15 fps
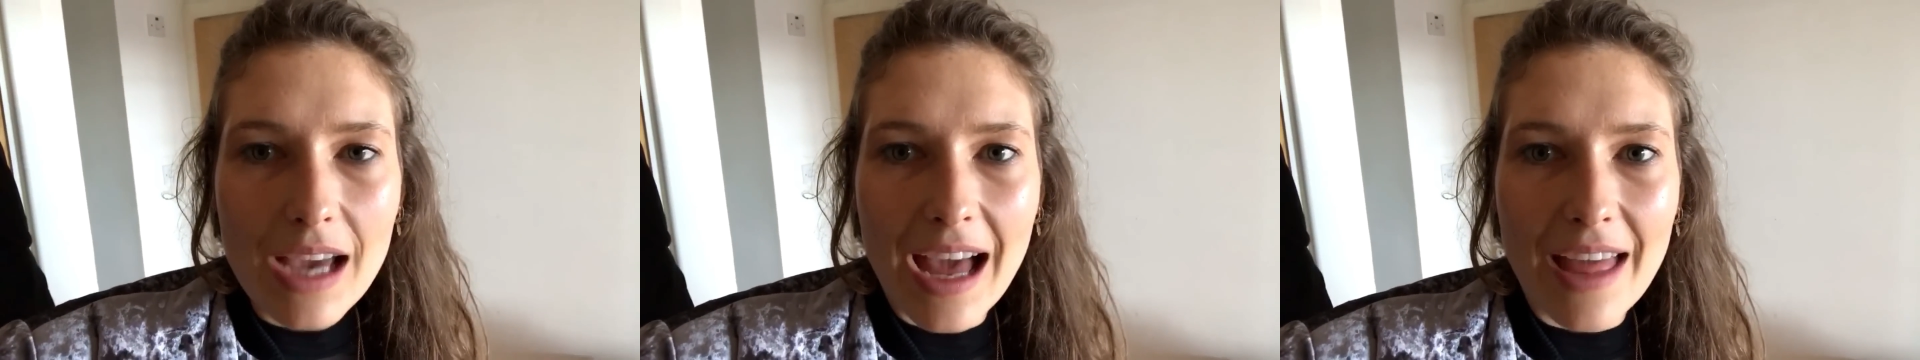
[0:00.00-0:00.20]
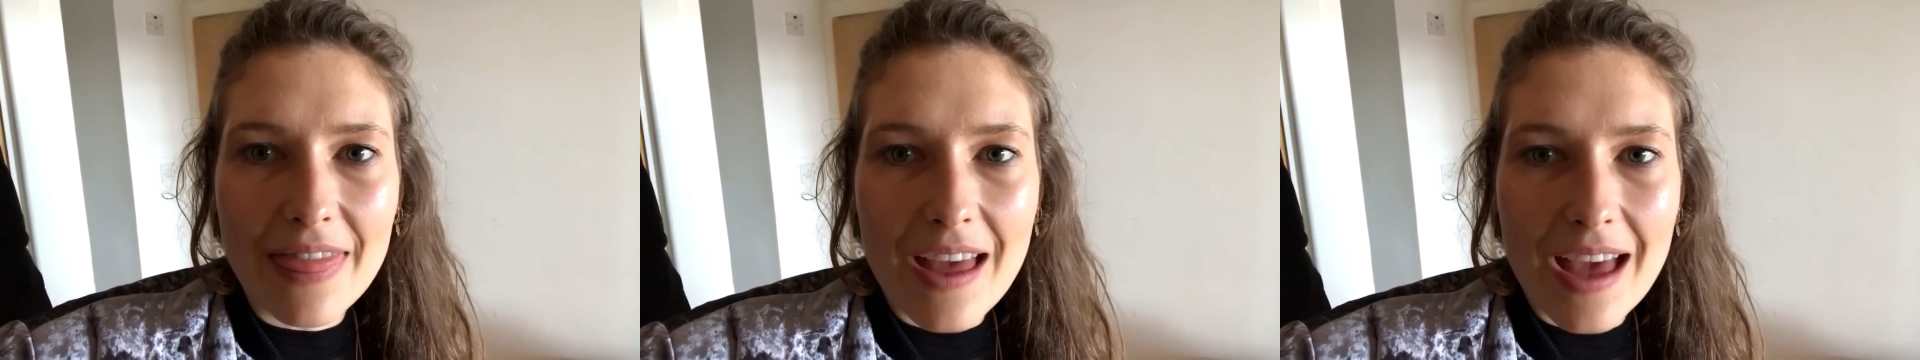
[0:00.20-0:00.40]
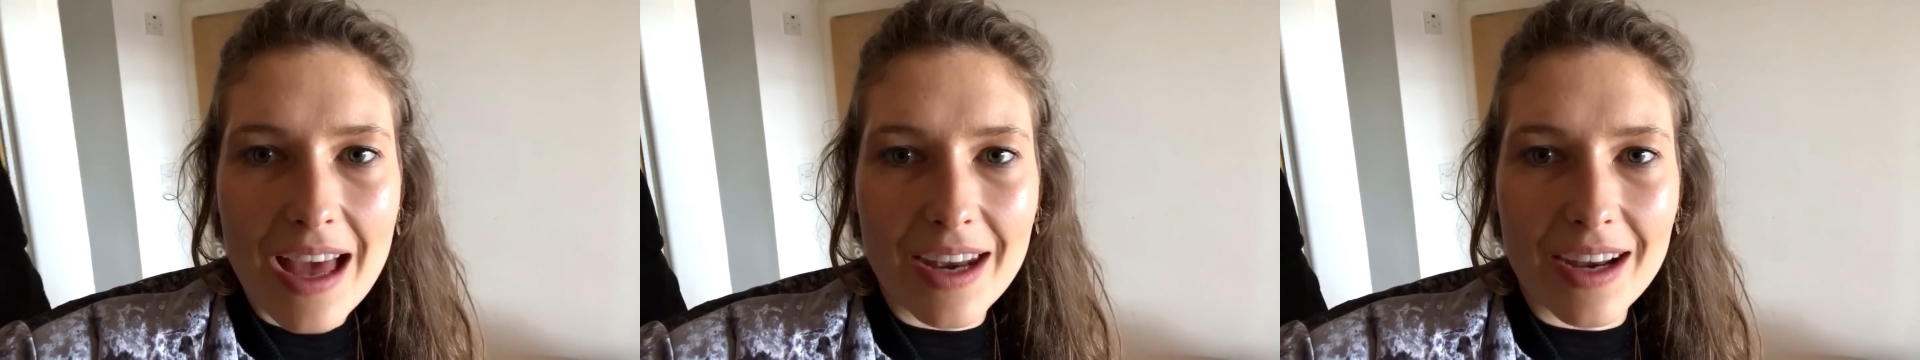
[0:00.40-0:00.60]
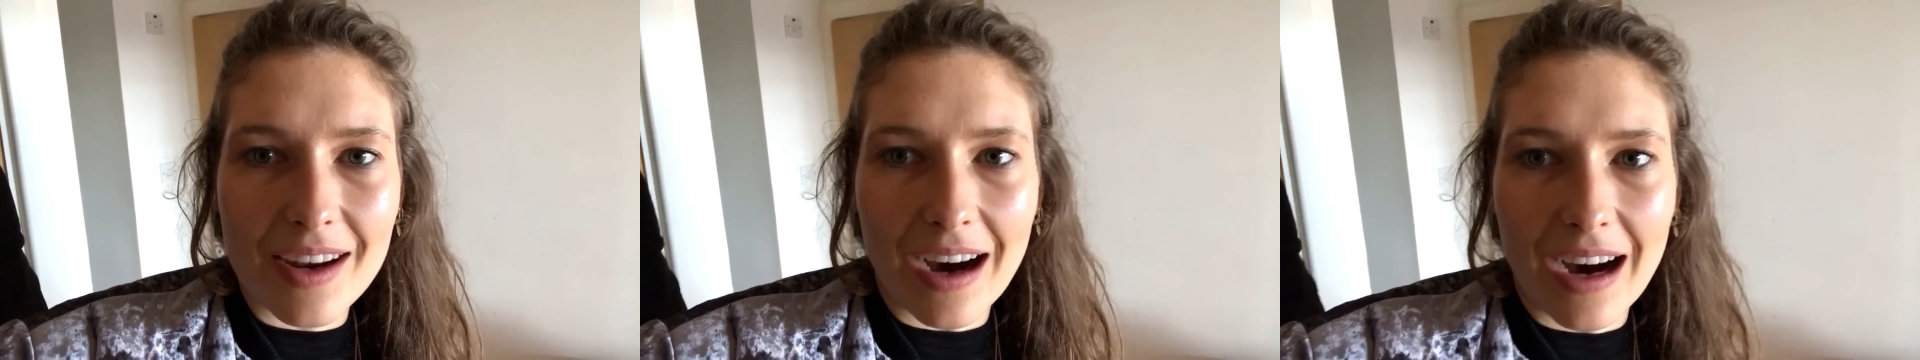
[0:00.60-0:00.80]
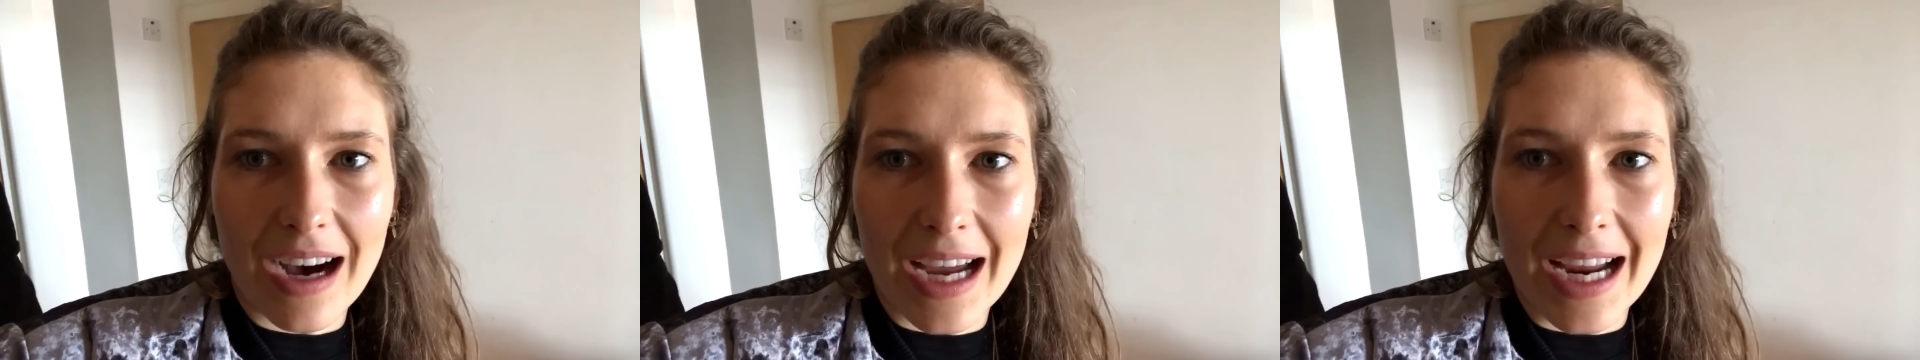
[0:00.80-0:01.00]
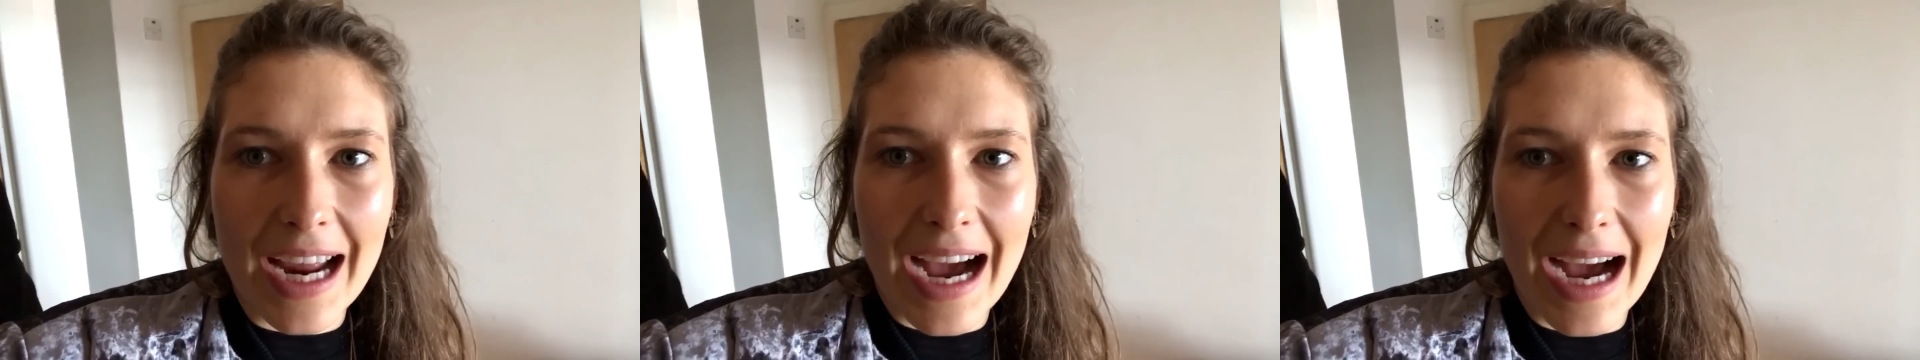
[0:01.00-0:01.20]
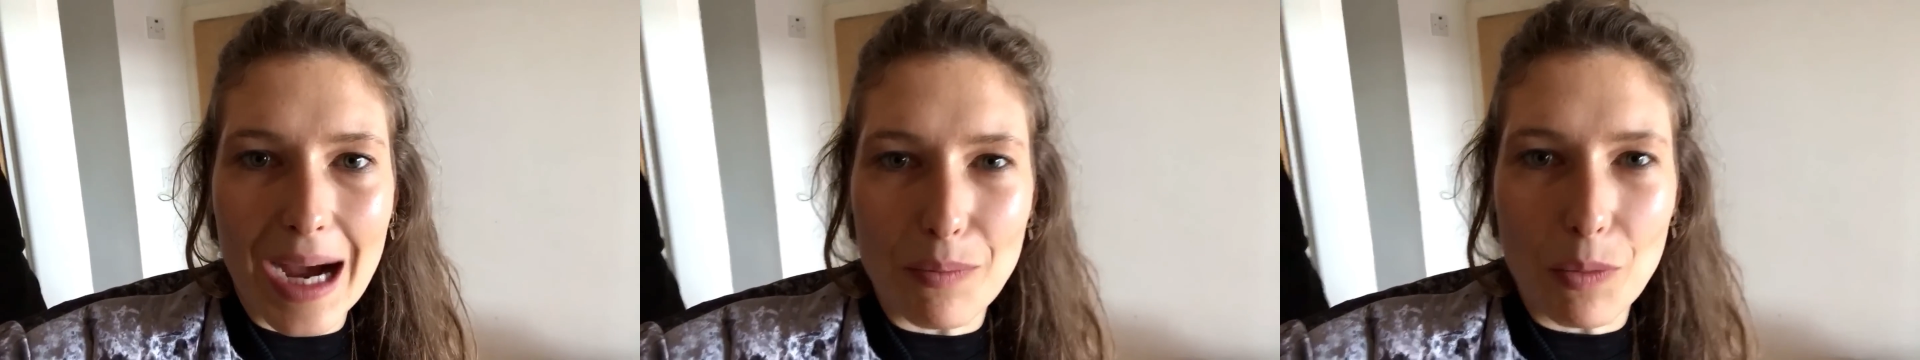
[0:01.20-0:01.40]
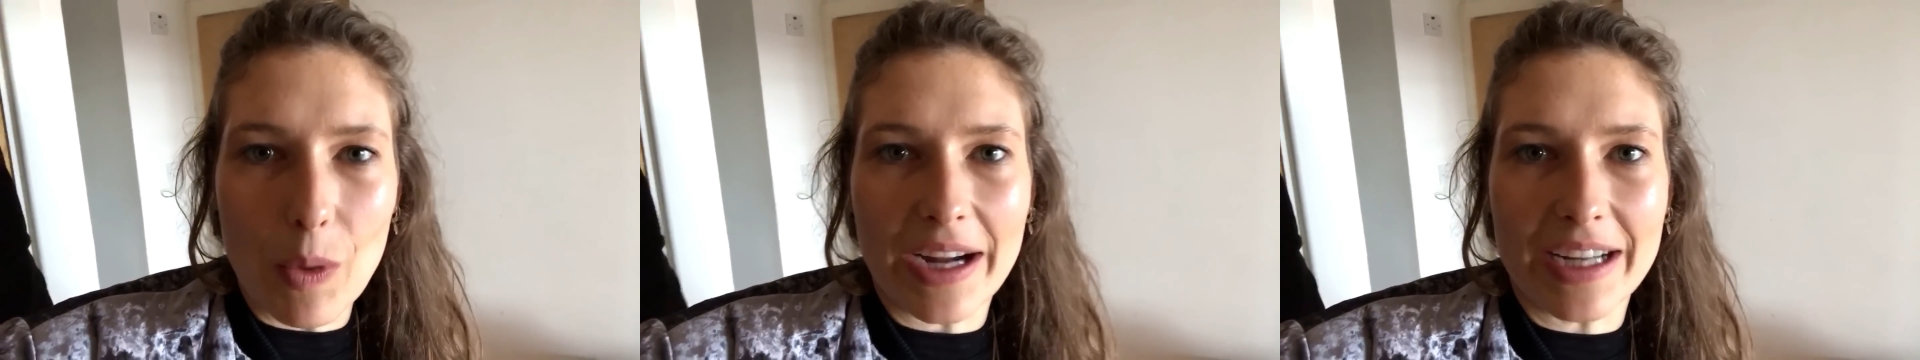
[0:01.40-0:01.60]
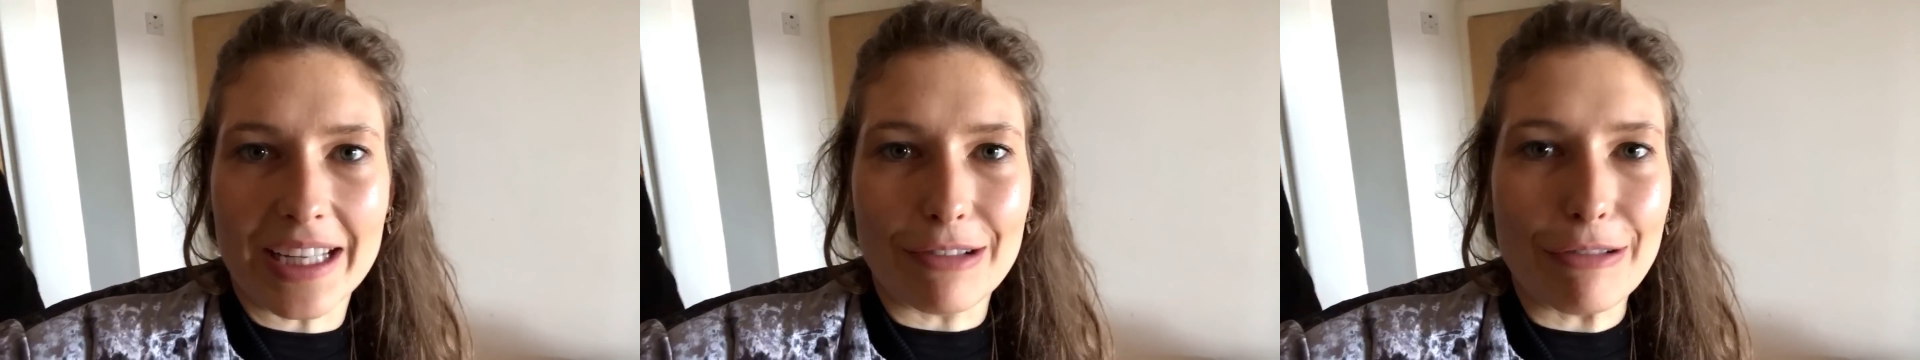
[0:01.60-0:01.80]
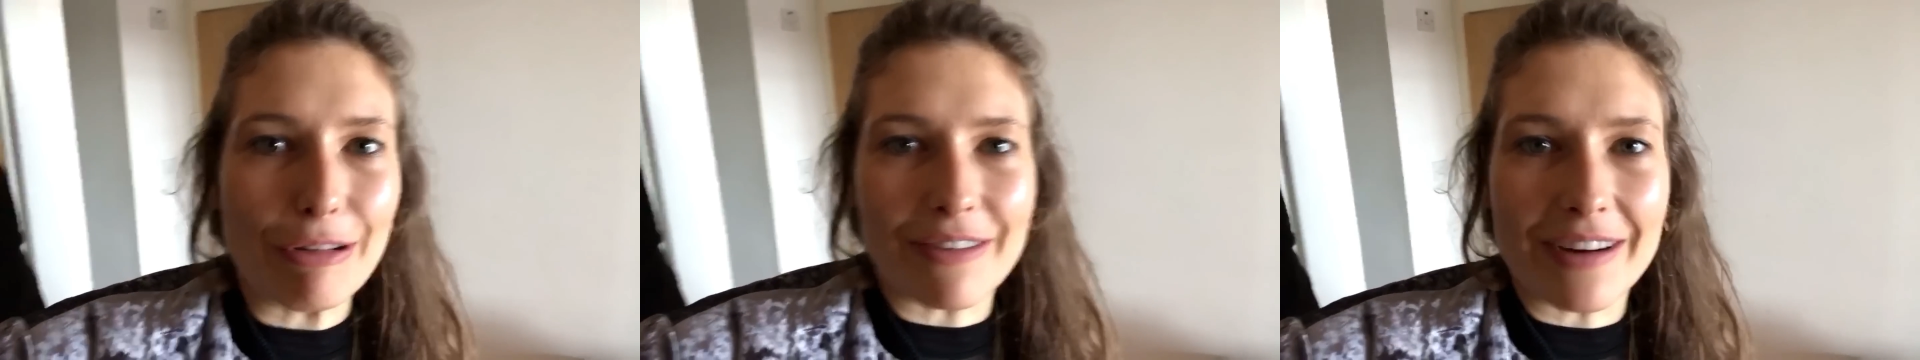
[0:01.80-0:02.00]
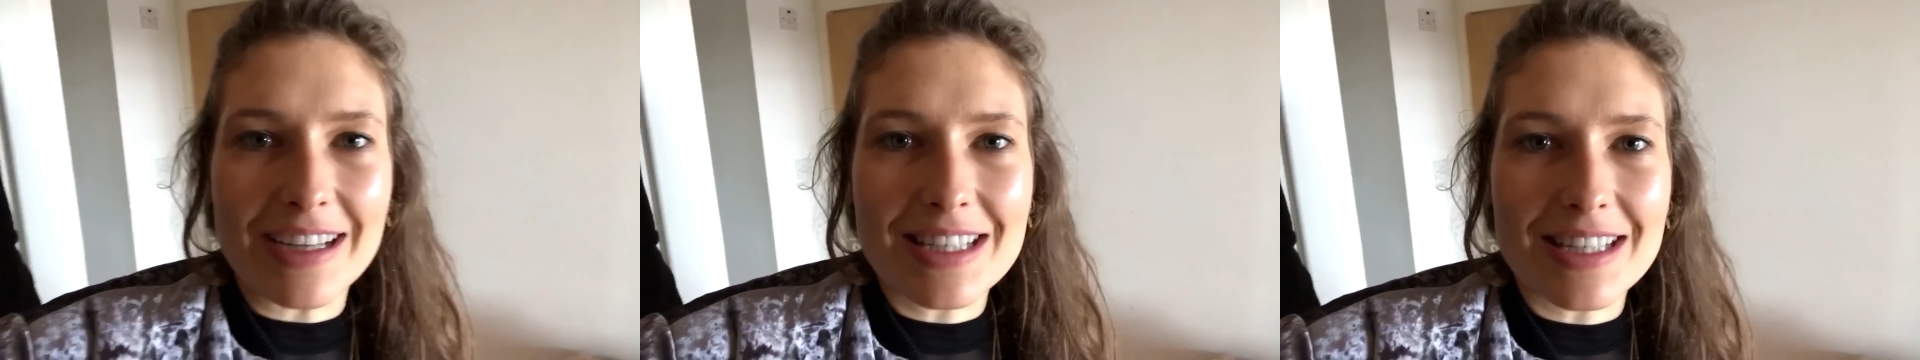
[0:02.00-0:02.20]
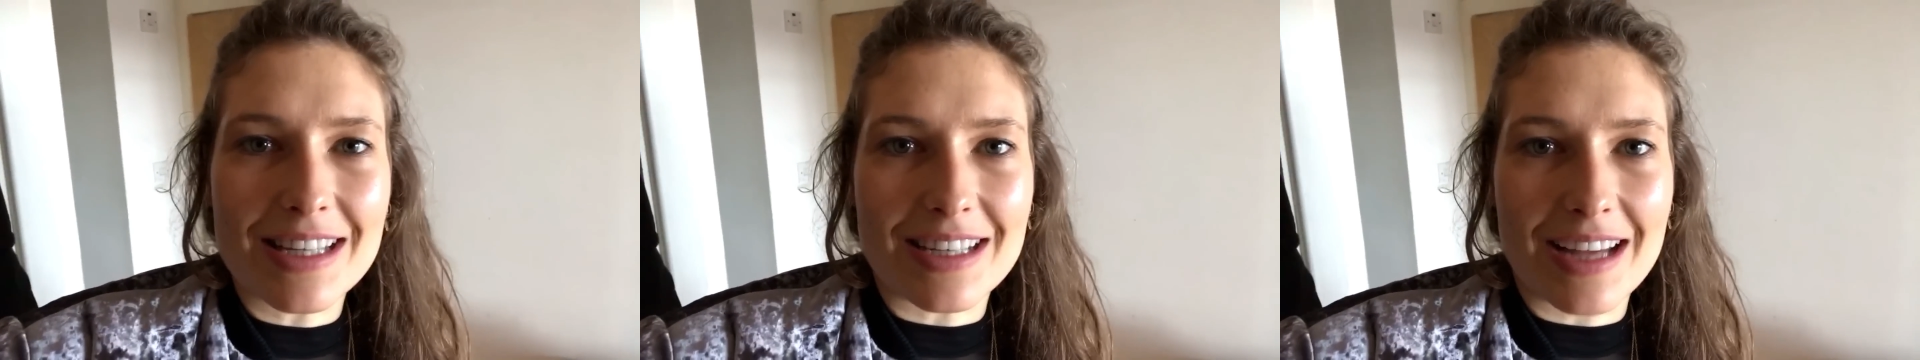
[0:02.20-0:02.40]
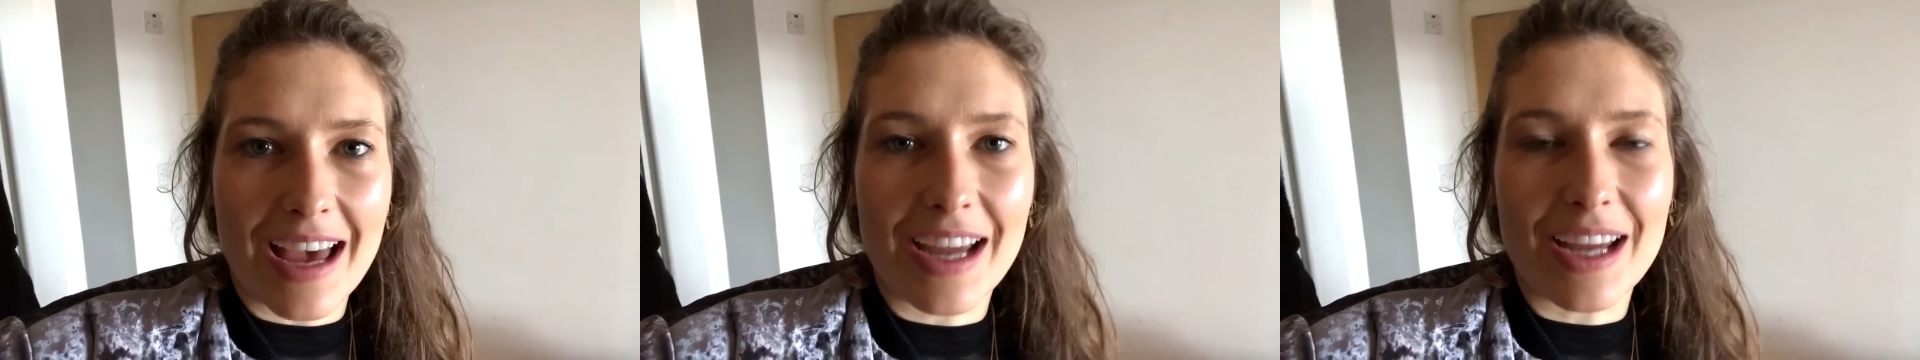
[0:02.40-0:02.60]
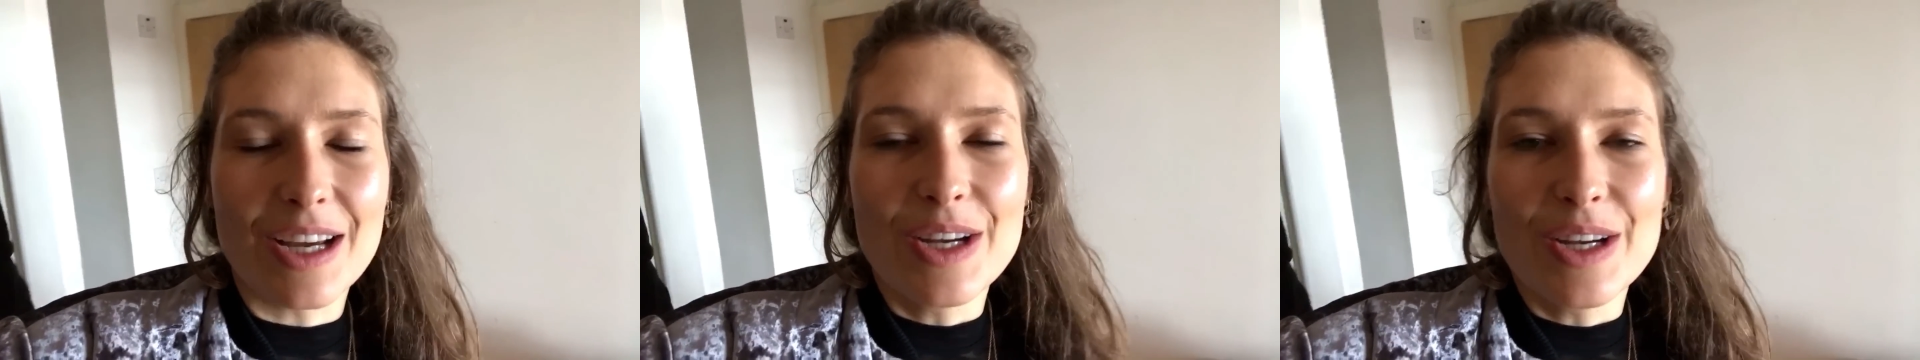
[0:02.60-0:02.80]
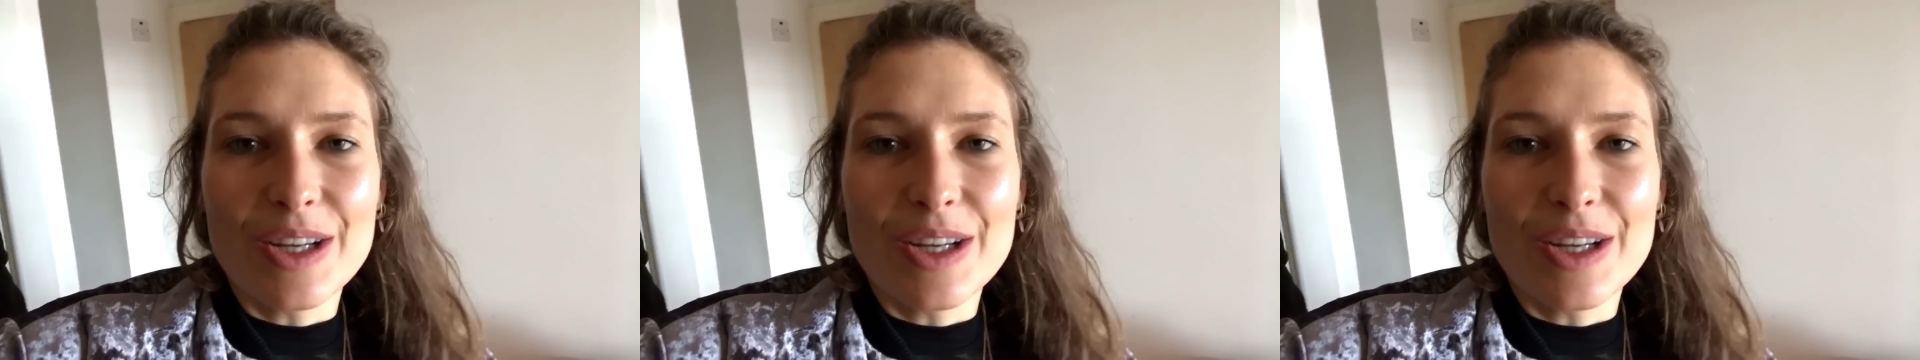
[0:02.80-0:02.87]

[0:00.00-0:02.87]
and then I am working for the rest of the day.